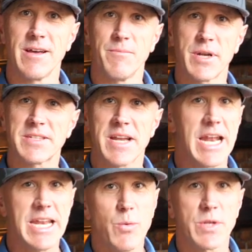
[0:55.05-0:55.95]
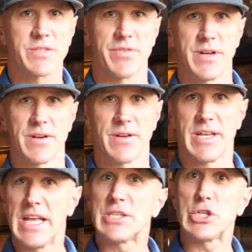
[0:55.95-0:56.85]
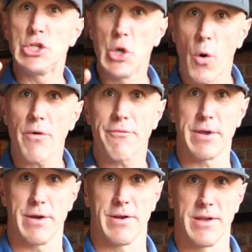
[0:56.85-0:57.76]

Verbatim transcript: But it's not anyone's fear. It's your fear.